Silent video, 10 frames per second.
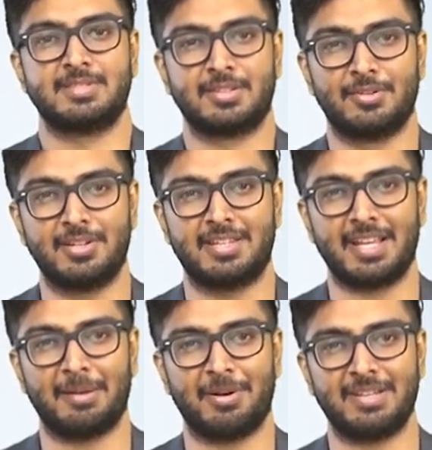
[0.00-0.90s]
So good
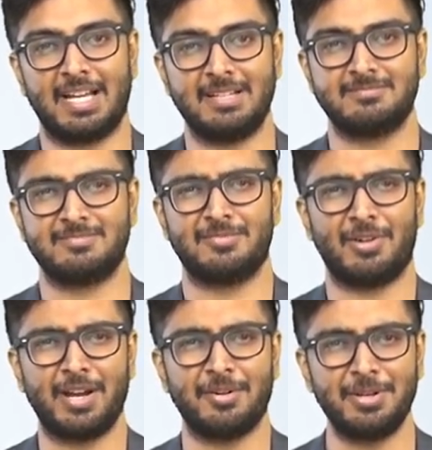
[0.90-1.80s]
thing about that,
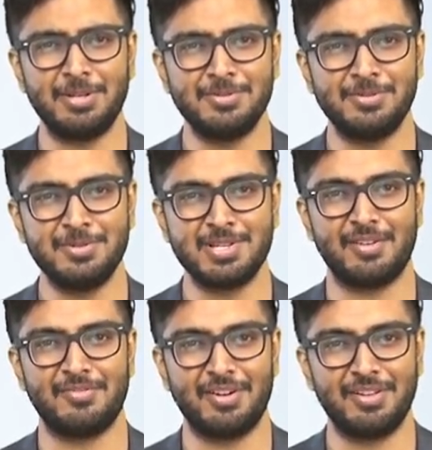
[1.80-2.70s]
why don't you use
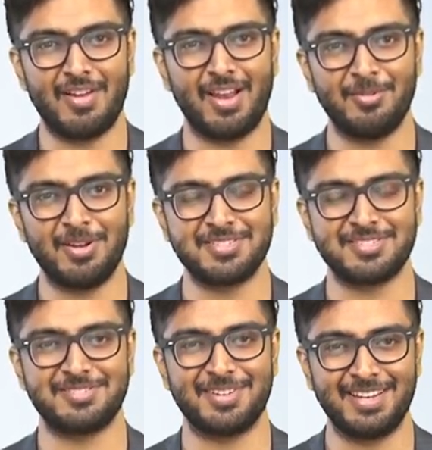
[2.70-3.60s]
it for
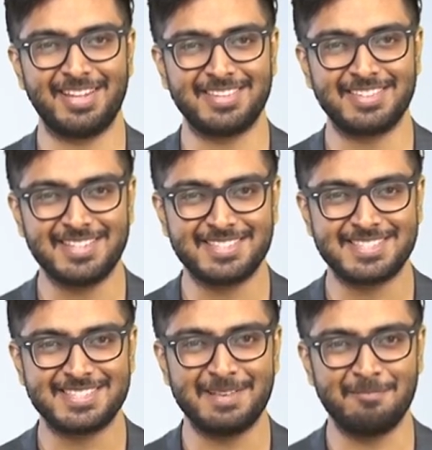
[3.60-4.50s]
evaluation, right?
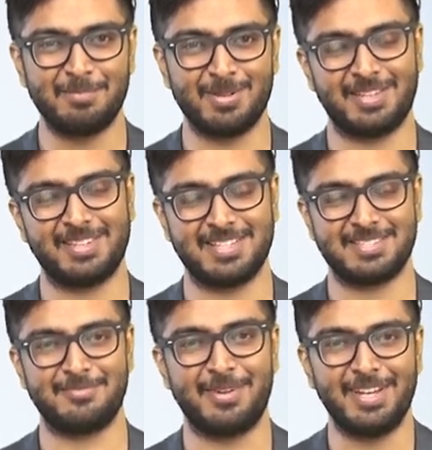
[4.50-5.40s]
That's simple and
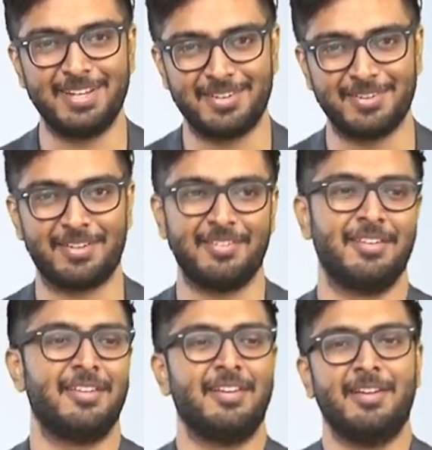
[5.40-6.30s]
that's very intuitive.
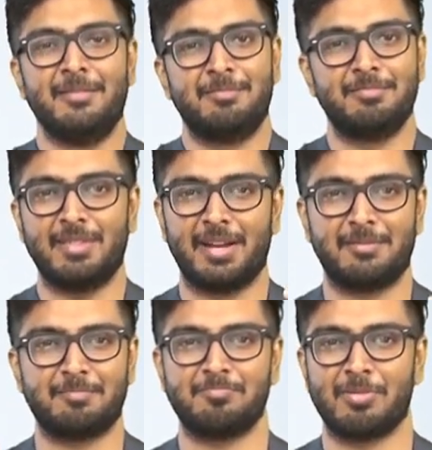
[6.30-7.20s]

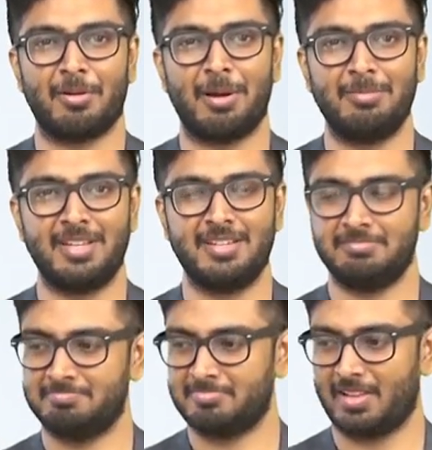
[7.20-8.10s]
That
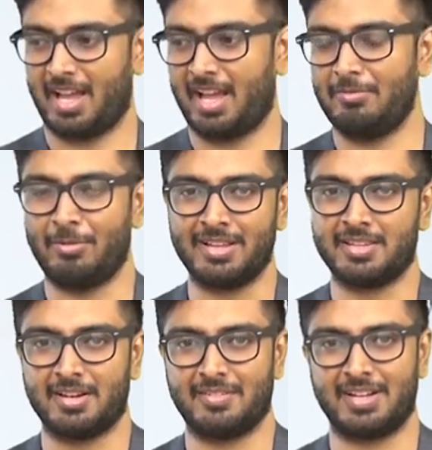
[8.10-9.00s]
probably I have one
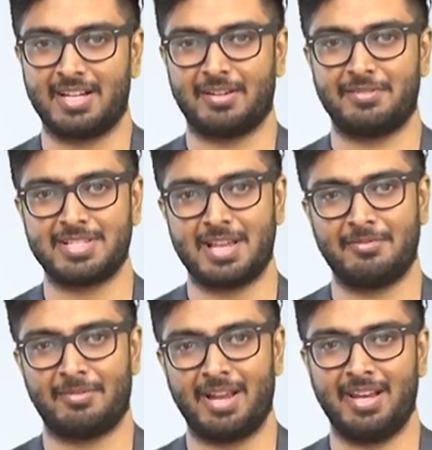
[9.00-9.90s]
third of data which
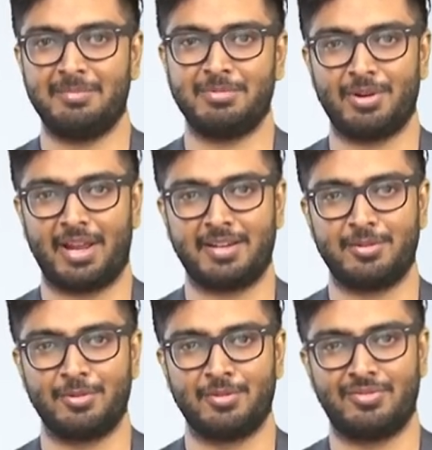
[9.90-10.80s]
while I'm
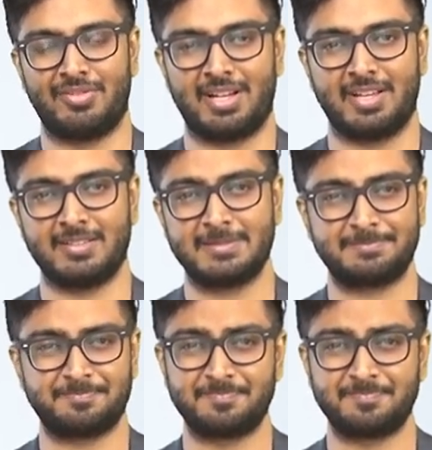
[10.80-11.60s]
trying to do fitting,